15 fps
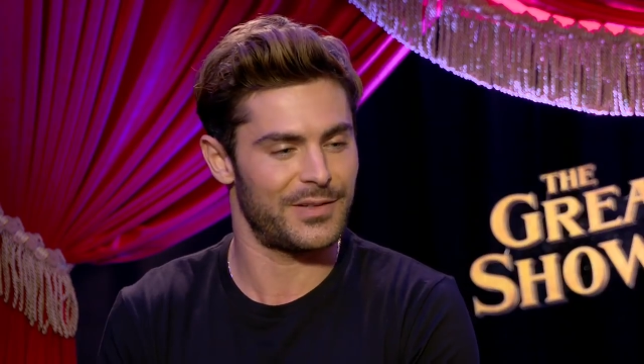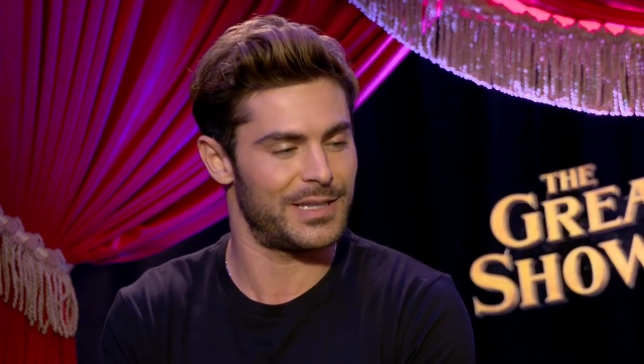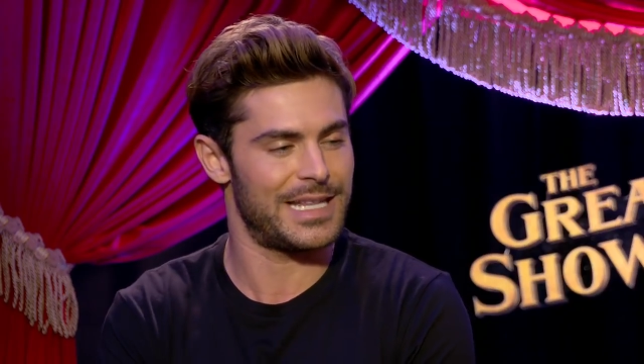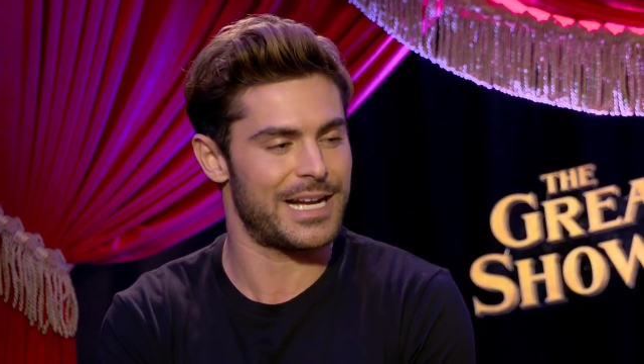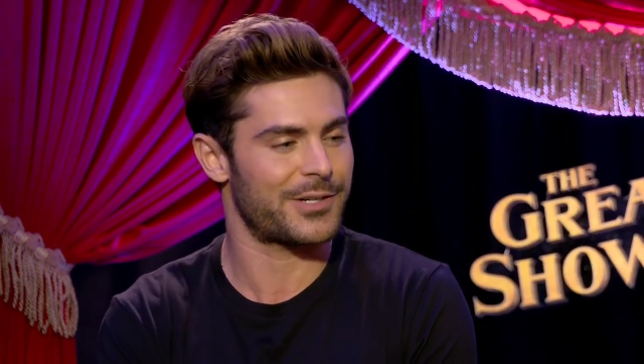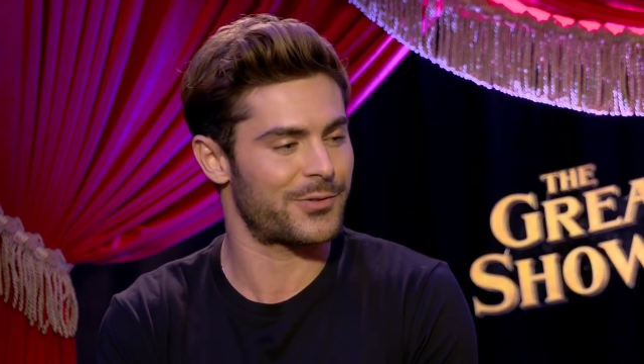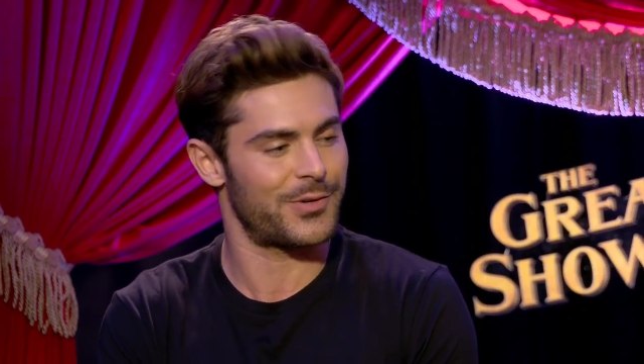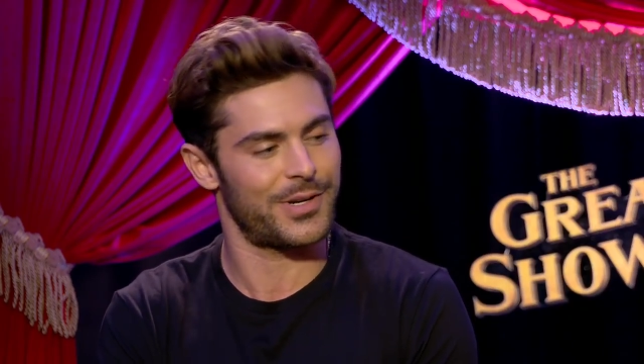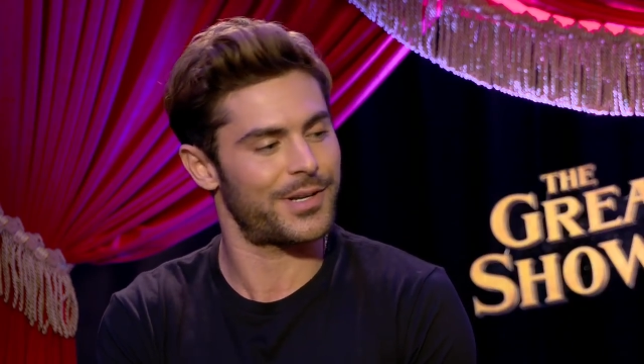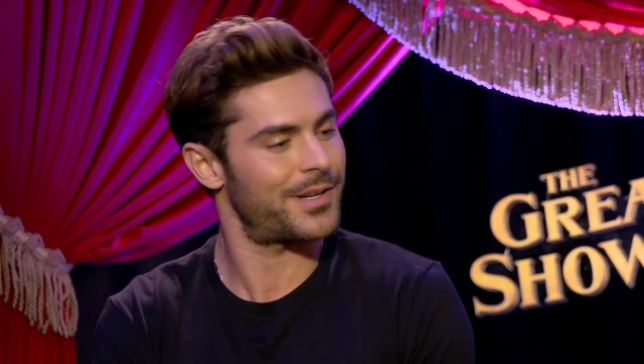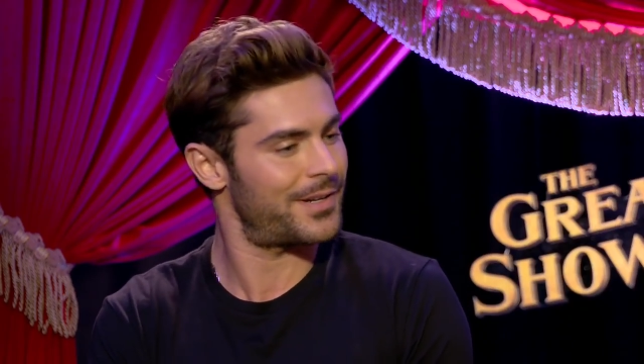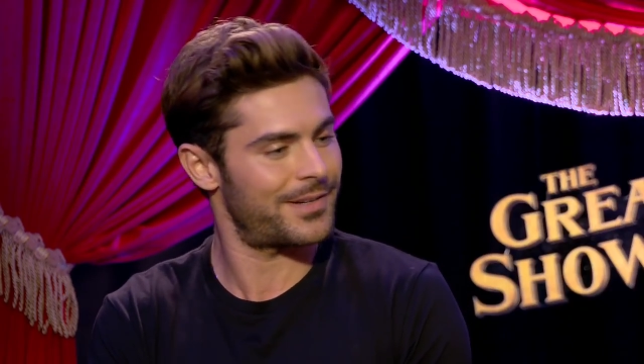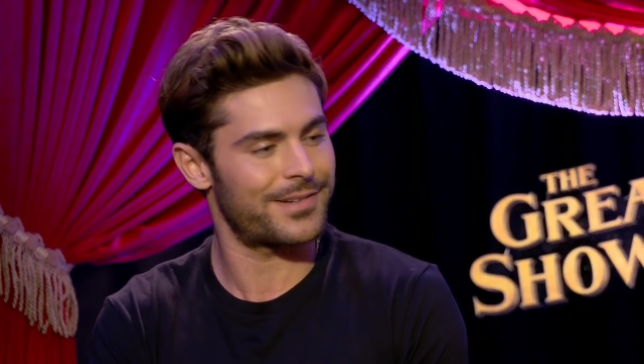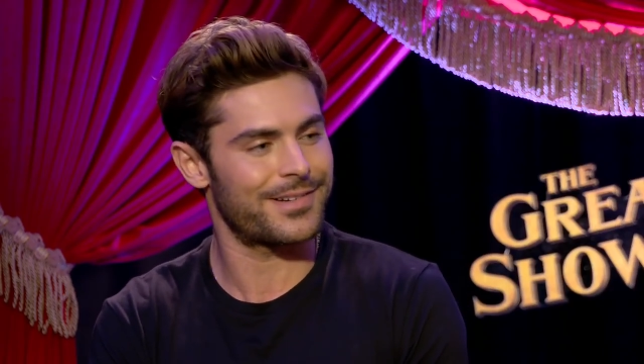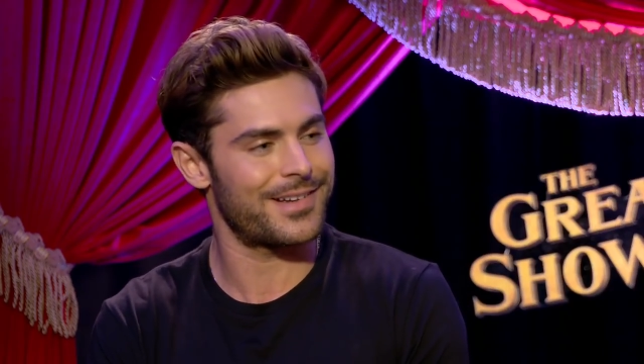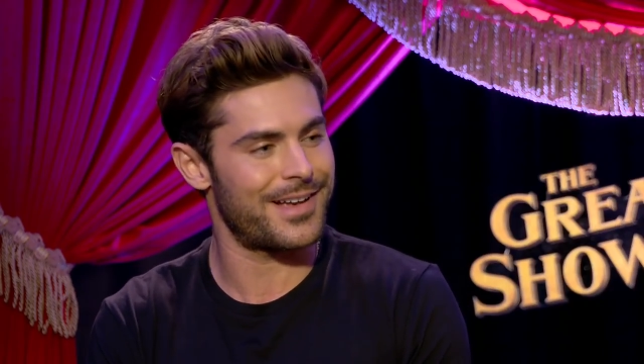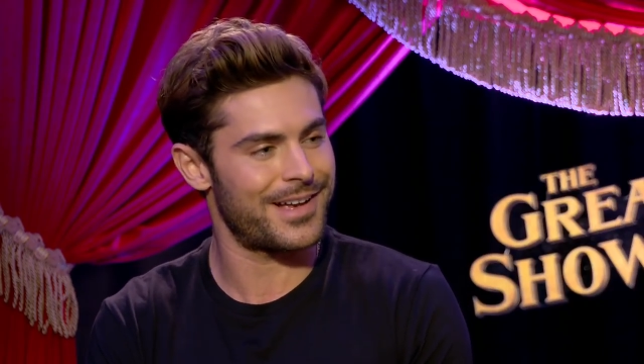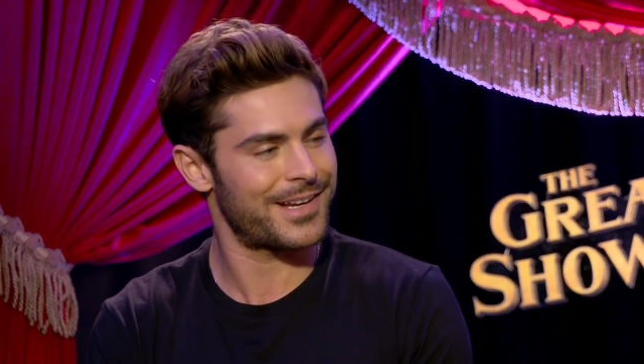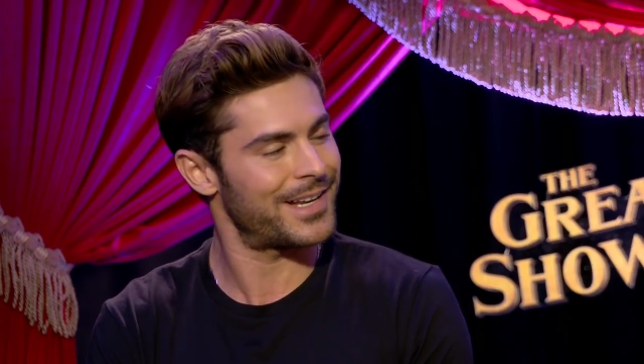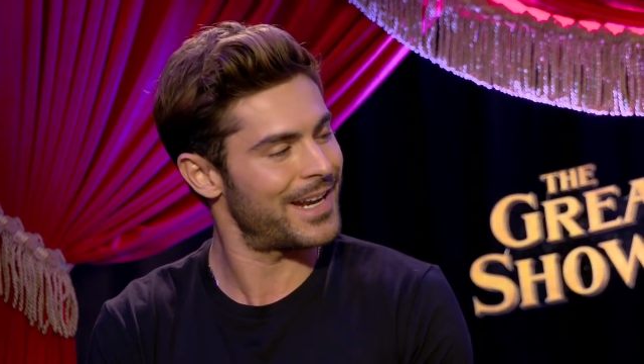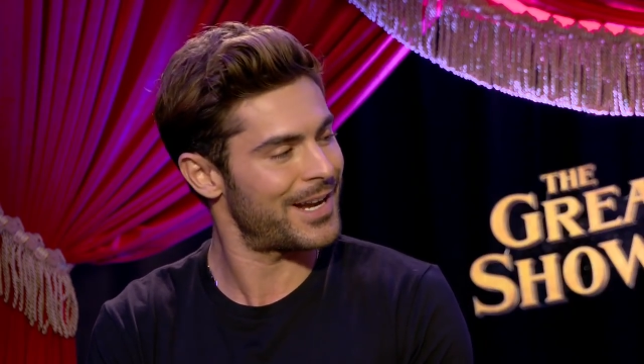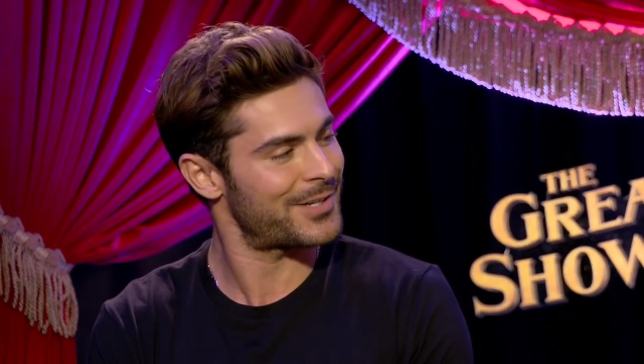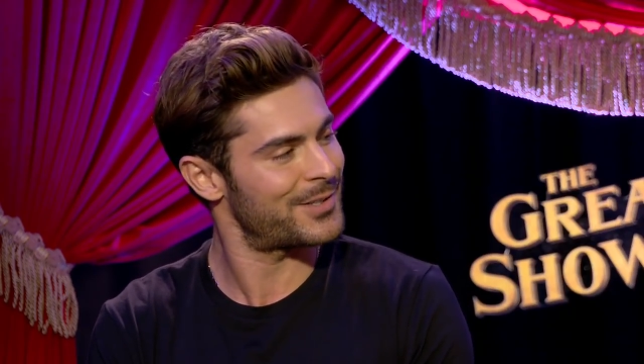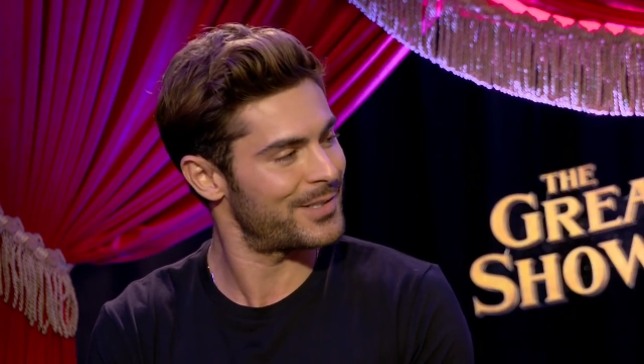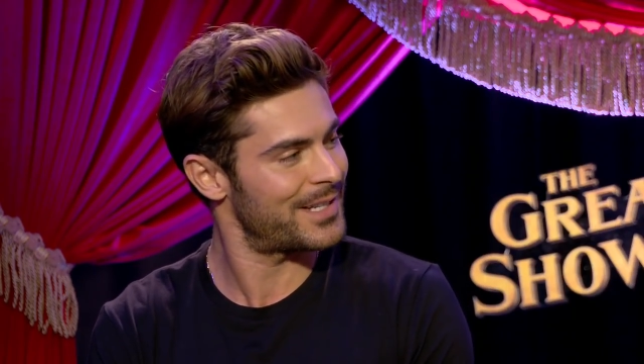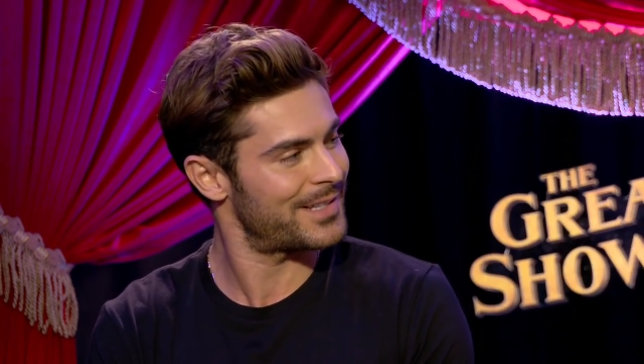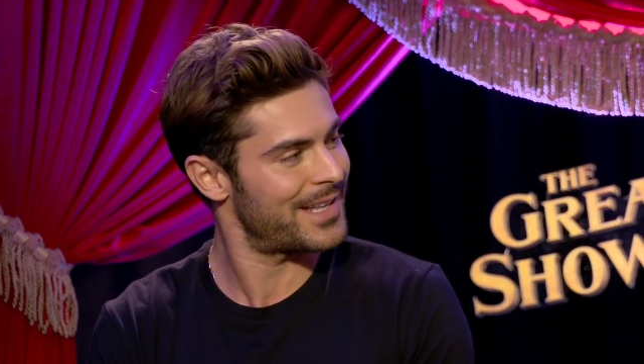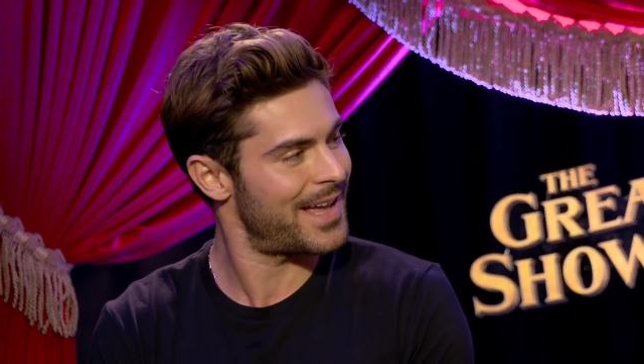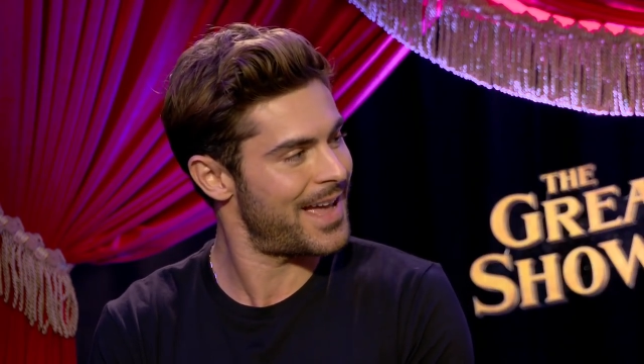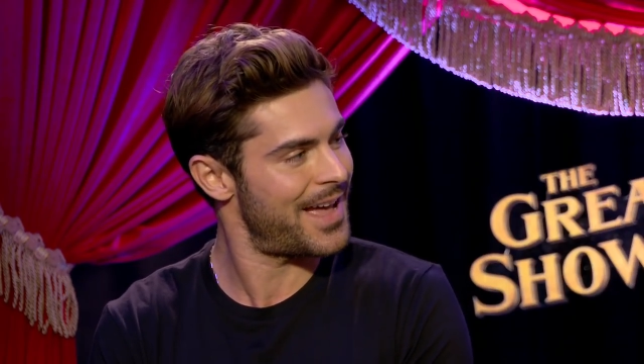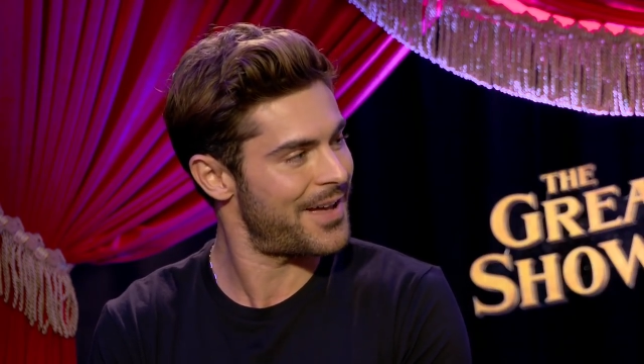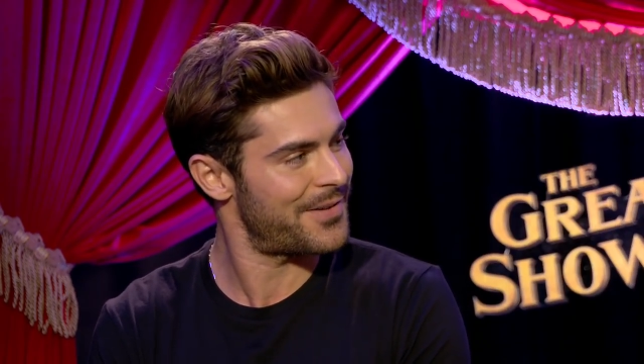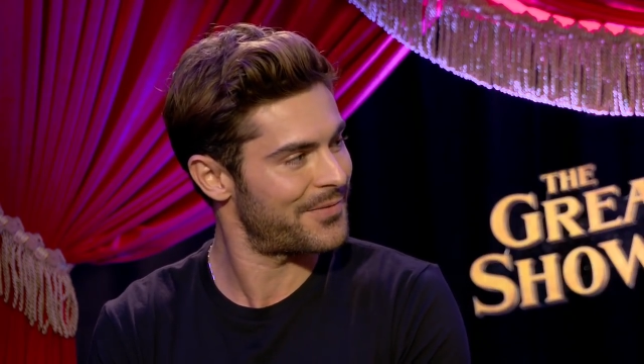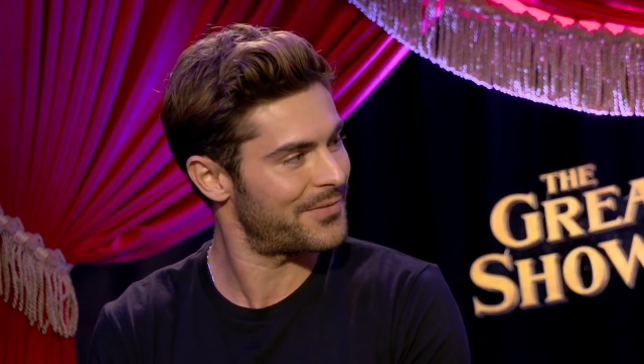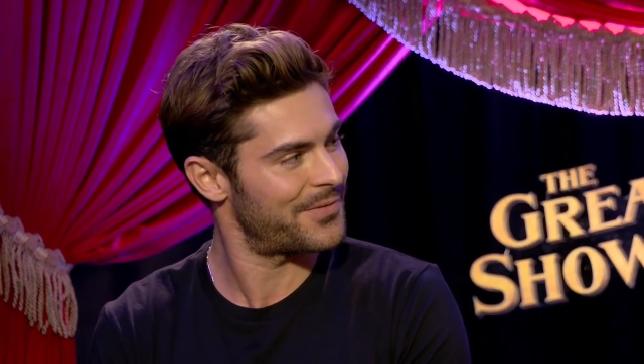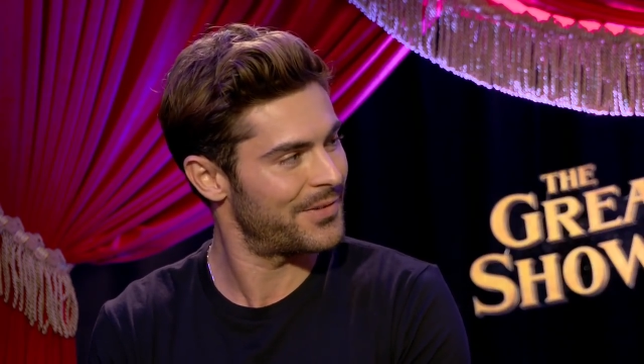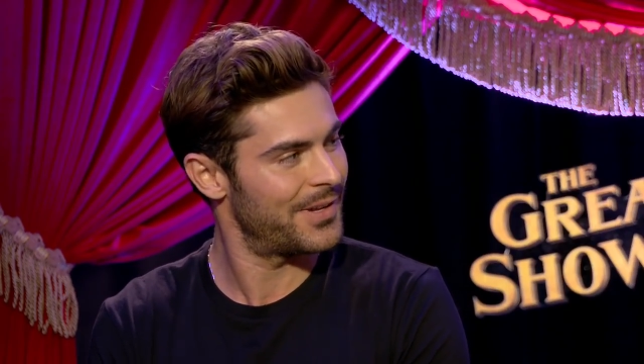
electric connection that they have.